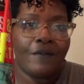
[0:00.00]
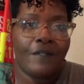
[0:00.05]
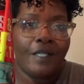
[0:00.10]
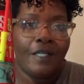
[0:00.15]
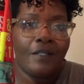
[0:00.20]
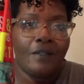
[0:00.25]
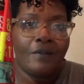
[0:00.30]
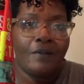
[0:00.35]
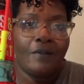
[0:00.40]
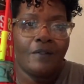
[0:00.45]
that
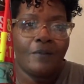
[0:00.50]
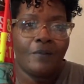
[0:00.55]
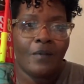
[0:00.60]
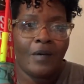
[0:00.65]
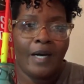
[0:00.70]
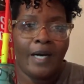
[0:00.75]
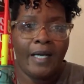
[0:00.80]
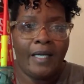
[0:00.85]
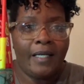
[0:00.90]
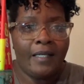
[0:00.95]
you
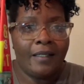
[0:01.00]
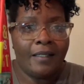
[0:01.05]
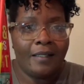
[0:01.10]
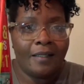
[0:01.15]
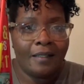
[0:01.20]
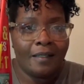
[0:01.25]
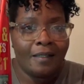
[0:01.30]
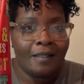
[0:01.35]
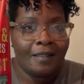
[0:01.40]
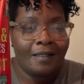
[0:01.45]
spray
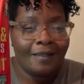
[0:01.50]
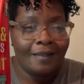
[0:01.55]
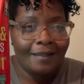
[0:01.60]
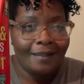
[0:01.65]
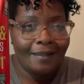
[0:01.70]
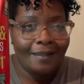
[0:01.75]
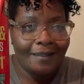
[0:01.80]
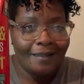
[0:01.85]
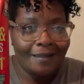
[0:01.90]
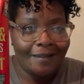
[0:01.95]

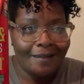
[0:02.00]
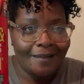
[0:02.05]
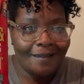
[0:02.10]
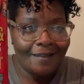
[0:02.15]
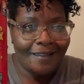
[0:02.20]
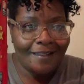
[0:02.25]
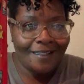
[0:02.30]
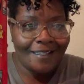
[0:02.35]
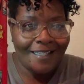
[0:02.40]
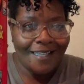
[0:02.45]

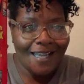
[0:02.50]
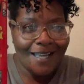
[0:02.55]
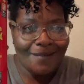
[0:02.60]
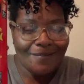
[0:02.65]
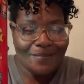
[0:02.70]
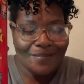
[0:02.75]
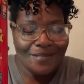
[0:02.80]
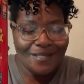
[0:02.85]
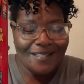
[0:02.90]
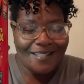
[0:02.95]
in the
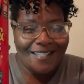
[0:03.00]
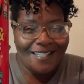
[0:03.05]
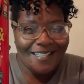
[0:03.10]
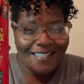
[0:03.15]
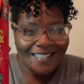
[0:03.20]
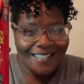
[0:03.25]
gaps